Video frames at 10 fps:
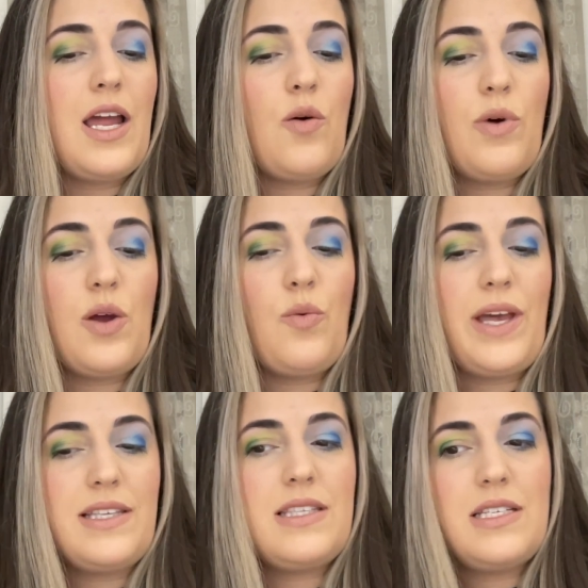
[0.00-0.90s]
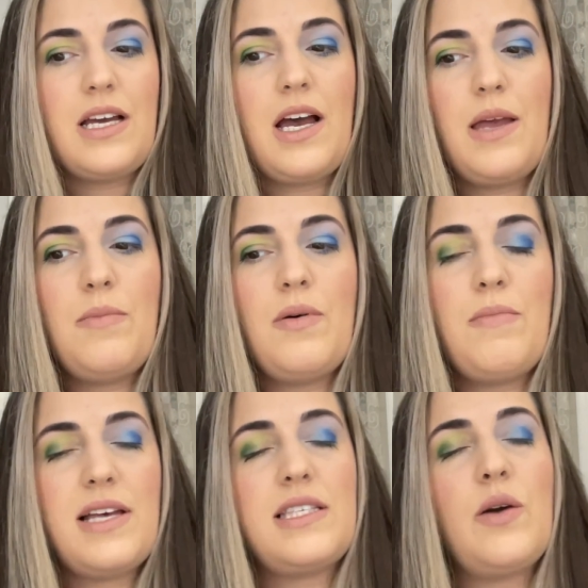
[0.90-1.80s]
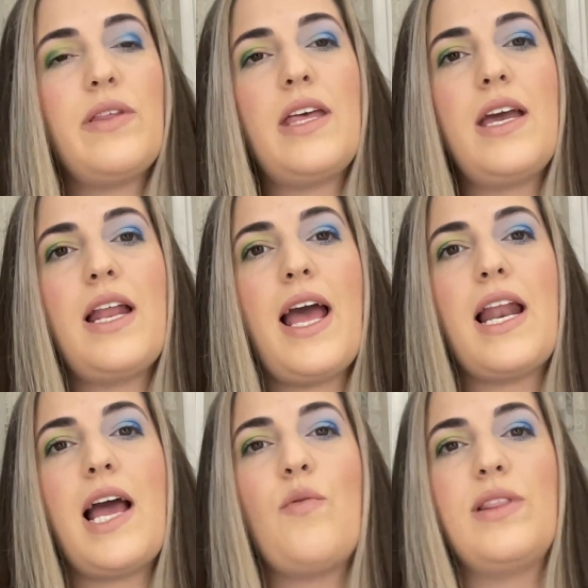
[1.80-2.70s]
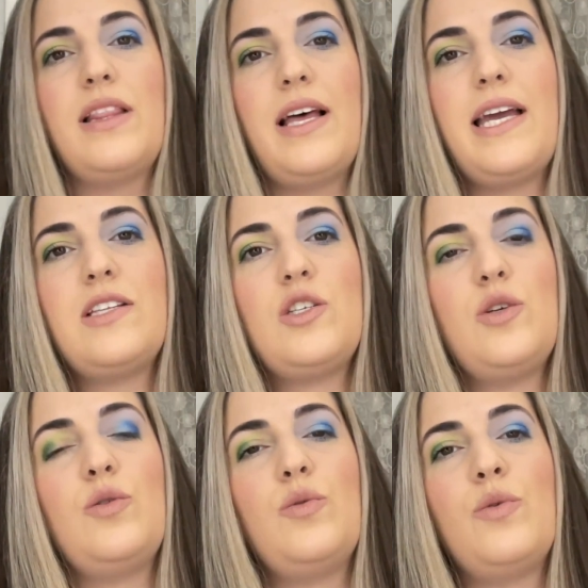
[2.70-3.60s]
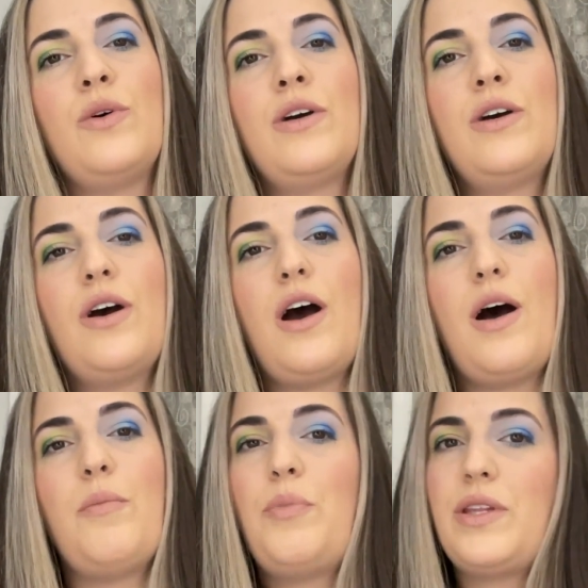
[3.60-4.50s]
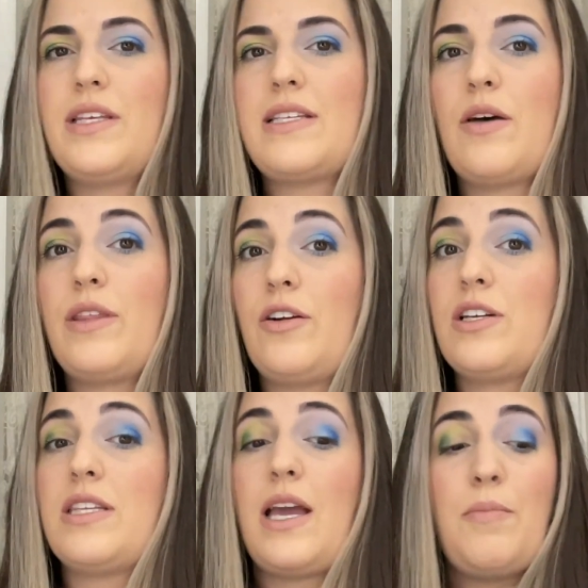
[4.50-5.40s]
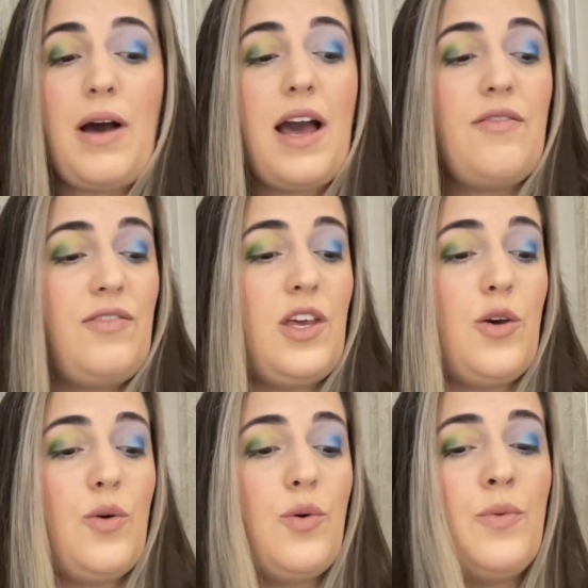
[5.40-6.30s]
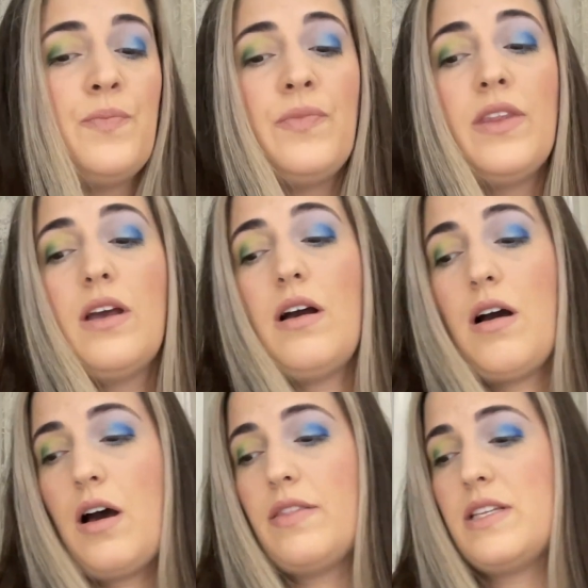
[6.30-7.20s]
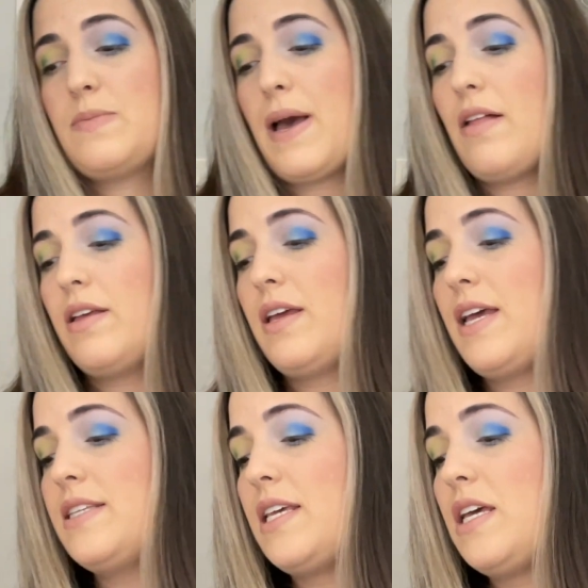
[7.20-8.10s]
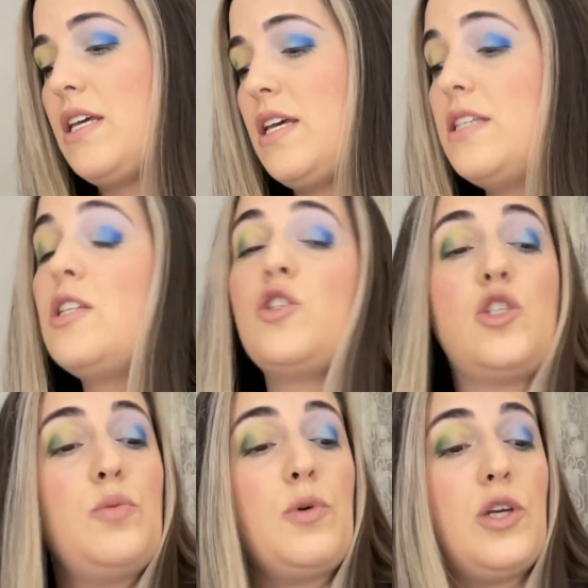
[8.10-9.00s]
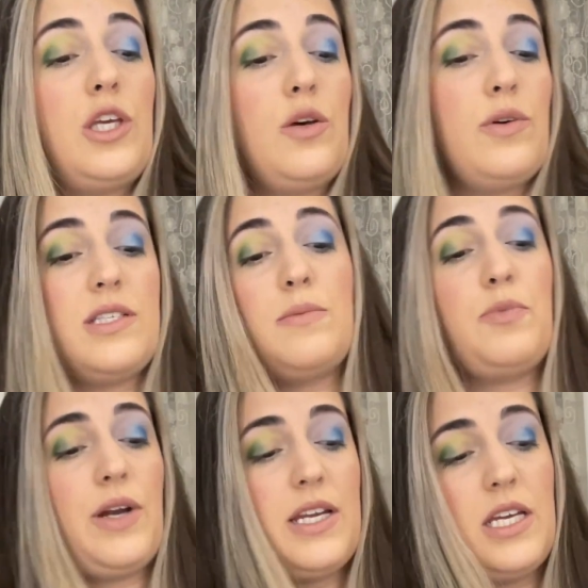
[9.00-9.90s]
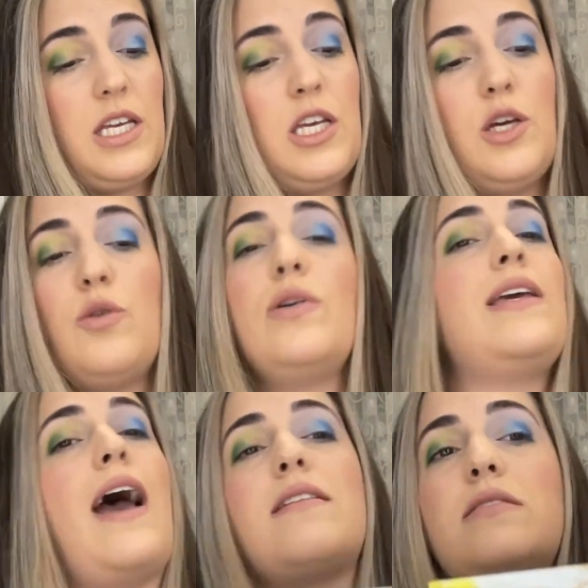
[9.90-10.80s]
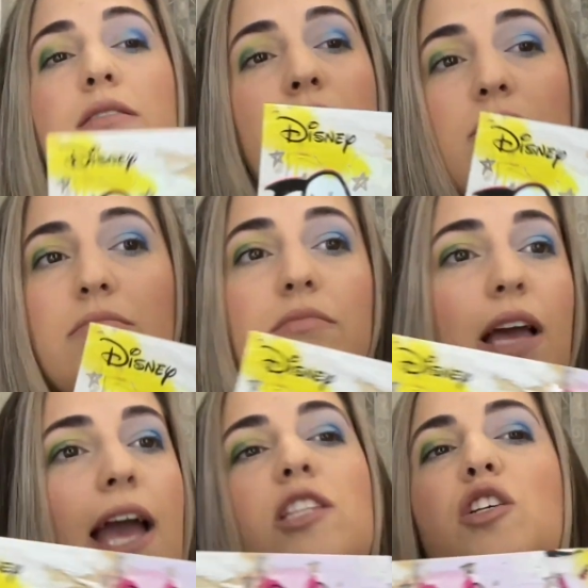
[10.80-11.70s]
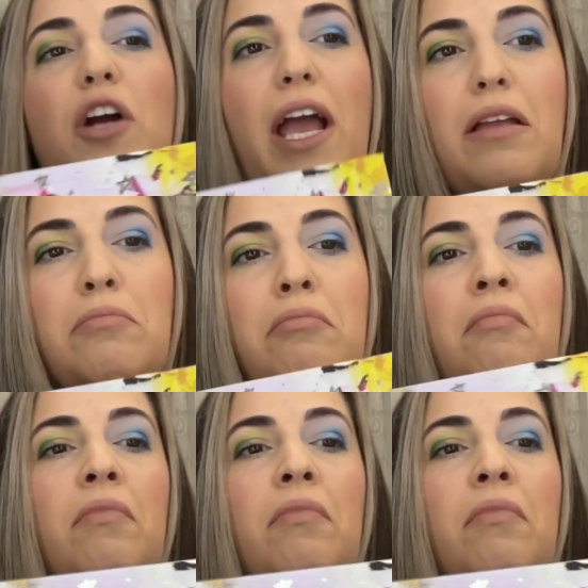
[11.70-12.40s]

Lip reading: I don't want to waste the time messing with it, and I would like to put this out there as like my view on this palette. Is it super cute? Is the branding cute? Yes, it's great.